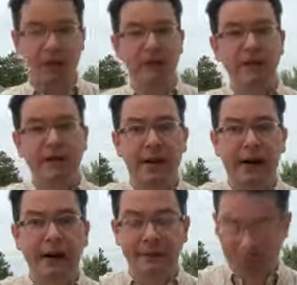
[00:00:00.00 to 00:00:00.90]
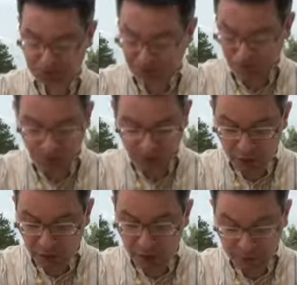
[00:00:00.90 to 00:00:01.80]
give these a 9.
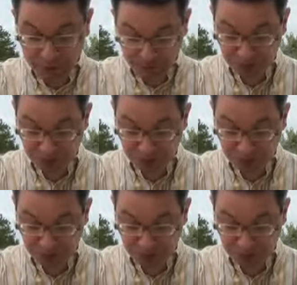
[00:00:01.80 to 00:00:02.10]
They're good.